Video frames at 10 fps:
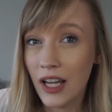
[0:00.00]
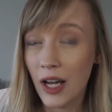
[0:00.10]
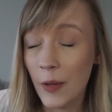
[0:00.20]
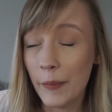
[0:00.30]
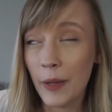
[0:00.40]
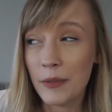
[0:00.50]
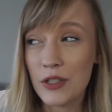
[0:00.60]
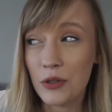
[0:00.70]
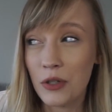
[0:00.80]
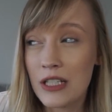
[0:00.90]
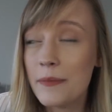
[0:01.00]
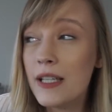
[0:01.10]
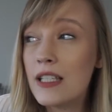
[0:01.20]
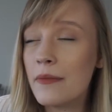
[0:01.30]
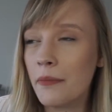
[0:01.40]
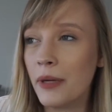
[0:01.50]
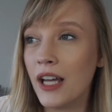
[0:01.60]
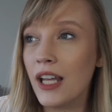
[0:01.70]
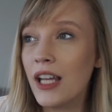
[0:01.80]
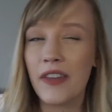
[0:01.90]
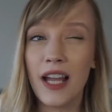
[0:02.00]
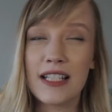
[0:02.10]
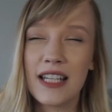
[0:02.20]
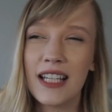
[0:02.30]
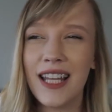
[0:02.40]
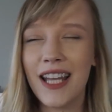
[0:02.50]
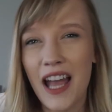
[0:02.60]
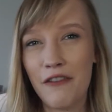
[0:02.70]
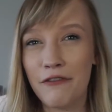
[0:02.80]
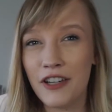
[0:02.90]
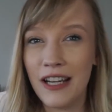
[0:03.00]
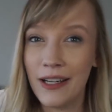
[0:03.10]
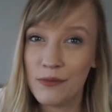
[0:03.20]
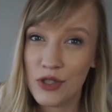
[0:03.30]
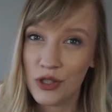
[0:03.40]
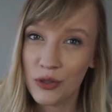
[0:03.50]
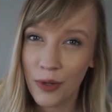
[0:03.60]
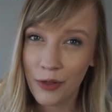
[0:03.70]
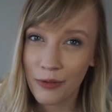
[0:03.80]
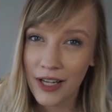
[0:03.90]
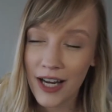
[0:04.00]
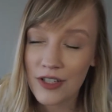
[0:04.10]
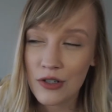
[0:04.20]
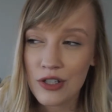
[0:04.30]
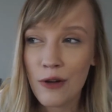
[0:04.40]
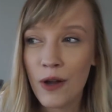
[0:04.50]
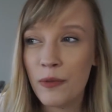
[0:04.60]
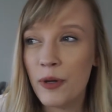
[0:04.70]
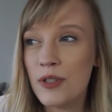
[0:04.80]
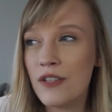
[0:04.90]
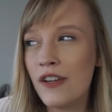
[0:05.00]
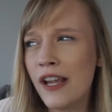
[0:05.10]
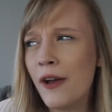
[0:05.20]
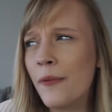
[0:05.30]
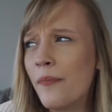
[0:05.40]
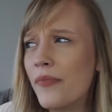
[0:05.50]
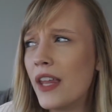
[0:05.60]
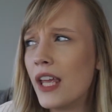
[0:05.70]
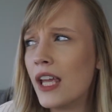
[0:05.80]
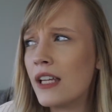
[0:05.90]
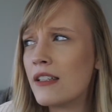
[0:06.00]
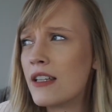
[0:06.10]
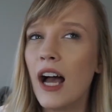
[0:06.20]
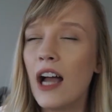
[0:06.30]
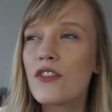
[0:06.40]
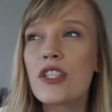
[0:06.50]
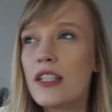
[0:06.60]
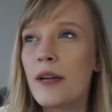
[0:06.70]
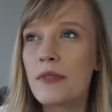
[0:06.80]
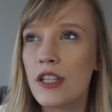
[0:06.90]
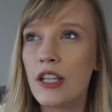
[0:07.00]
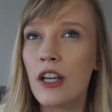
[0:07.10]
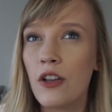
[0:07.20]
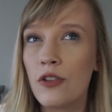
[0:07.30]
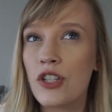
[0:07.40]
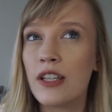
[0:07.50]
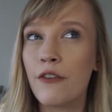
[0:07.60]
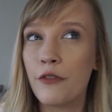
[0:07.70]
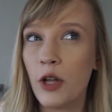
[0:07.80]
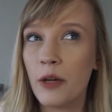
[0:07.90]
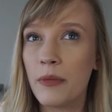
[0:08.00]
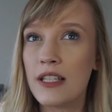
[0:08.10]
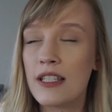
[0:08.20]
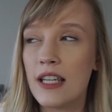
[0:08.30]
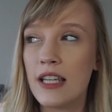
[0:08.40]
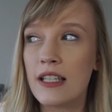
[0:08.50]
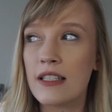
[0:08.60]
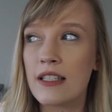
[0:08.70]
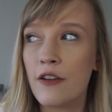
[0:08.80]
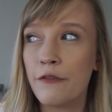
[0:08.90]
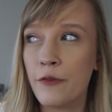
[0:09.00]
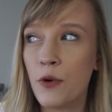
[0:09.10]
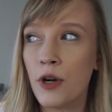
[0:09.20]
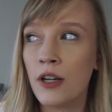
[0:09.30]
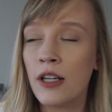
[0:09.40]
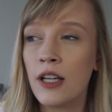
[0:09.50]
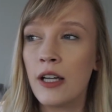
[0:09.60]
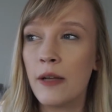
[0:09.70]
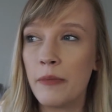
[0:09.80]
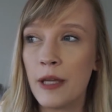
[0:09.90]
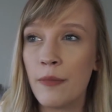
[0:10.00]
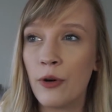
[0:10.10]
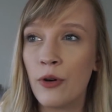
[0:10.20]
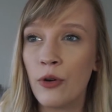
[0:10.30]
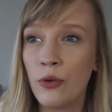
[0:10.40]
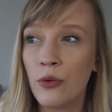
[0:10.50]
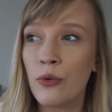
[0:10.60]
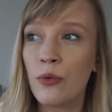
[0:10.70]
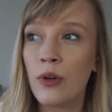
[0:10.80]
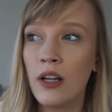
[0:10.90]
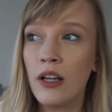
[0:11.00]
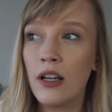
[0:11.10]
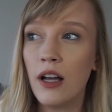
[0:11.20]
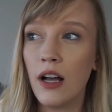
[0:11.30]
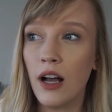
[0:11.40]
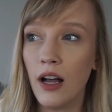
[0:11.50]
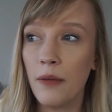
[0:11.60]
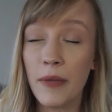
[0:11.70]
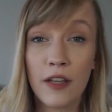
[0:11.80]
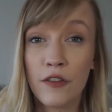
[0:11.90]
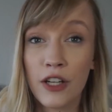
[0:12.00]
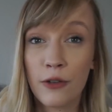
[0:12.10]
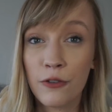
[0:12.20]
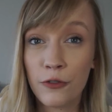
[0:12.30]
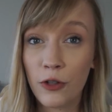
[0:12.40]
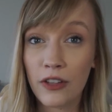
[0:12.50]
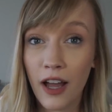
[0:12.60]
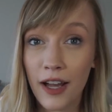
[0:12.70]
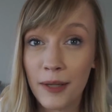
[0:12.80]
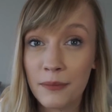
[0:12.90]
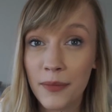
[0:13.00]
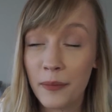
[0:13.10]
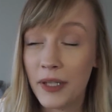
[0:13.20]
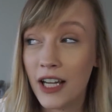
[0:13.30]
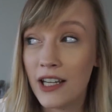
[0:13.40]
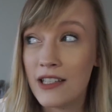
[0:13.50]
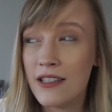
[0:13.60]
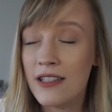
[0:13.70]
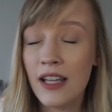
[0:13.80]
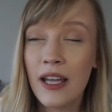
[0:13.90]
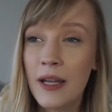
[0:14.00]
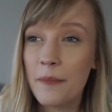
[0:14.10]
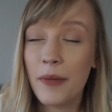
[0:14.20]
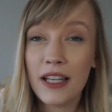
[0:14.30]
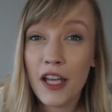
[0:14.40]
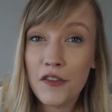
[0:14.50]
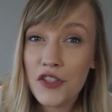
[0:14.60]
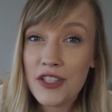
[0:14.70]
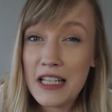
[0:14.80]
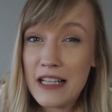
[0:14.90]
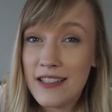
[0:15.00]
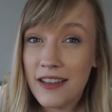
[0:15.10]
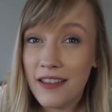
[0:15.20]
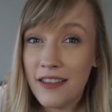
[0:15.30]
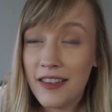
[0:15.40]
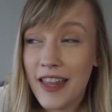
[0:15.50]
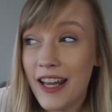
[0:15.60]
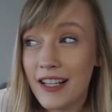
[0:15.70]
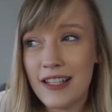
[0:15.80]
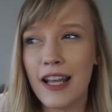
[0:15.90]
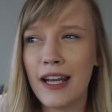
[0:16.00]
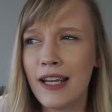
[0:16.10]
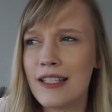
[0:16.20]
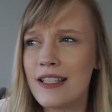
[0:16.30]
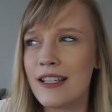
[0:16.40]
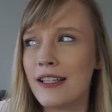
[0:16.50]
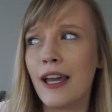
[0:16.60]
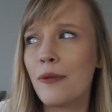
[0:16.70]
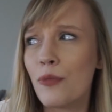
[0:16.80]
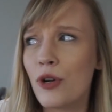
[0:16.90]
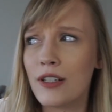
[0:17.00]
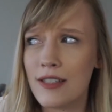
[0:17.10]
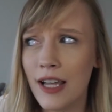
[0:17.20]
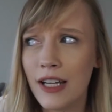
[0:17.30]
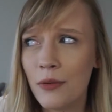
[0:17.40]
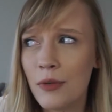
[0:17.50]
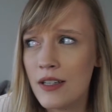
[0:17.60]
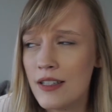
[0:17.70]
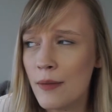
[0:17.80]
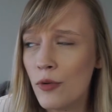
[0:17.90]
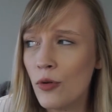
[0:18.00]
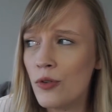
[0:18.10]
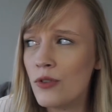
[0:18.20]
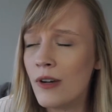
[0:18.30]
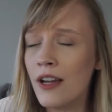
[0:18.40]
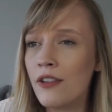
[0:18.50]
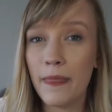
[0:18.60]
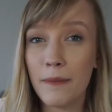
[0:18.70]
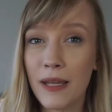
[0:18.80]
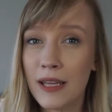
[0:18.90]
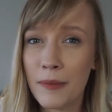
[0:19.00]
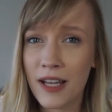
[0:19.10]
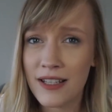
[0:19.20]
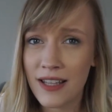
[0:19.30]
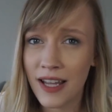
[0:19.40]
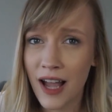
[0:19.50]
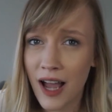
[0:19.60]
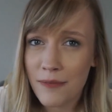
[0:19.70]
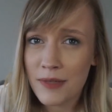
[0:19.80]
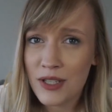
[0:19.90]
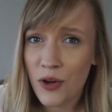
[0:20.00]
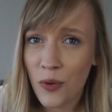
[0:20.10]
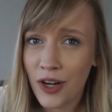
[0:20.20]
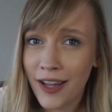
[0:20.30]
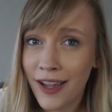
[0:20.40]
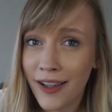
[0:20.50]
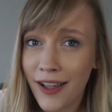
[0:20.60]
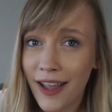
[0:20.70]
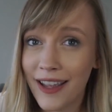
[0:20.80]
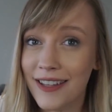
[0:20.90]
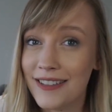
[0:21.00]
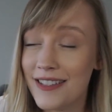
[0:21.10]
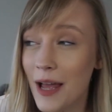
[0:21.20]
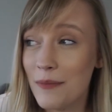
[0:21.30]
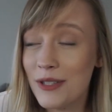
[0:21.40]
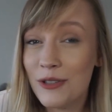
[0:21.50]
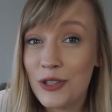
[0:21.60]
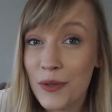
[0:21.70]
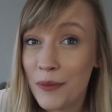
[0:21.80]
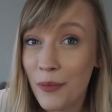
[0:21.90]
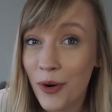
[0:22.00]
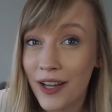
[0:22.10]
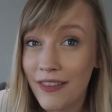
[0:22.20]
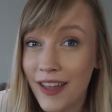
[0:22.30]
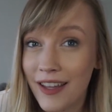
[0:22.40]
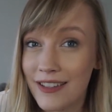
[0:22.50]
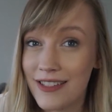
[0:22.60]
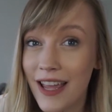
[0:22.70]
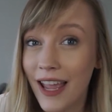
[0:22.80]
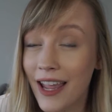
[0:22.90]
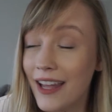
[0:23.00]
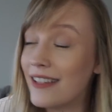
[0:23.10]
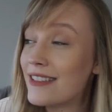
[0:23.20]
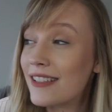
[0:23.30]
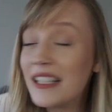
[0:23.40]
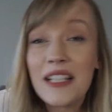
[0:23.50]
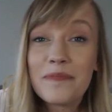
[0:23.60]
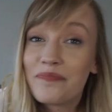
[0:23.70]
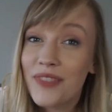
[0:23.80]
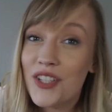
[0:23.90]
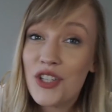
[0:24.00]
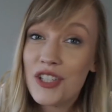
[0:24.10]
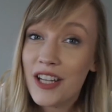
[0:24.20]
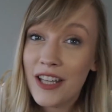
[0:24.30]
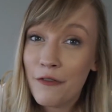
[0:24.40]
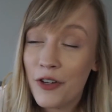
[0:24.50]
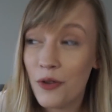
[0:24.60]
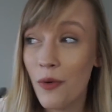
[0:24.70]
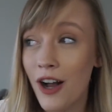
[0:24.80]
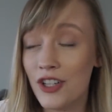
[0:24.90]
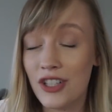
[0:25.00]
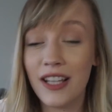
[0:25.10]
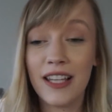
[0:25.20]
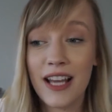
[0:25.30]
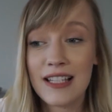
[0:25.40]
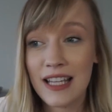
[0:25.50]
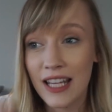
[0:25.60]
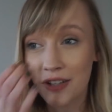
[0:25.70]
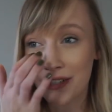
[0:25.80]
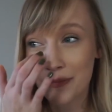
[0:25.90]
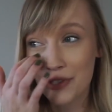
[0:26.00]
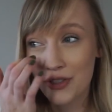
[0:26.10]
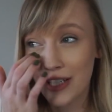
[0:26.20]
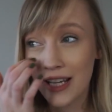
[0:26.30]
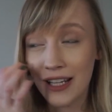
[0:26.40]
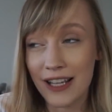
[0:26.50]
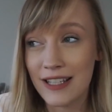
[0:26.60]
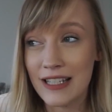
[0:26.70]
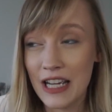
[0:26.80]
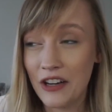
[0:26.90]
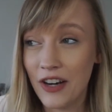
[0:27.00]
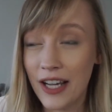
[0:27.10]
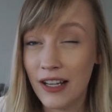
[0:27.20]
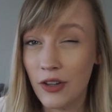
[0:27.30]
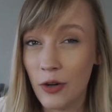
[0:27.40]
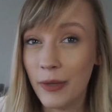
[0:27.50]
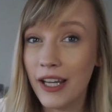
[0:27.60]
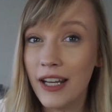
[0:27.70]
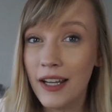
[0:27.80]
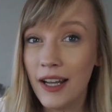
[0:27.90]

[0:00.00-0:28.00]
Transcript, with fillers: um, up until Christmas but I did it like every two or three days or so I would post a video and I've just come to the conclusion that Vlogmas is for people who uh, make videos full time because my life just isn't that exciting. It doesn't get more exciting December rolls around, mainly because like I'm still working and I'm still doing boring things and it's just not that fun to watch. Like, yes, I get a Christmas tree. Yes, I decorate a little bit.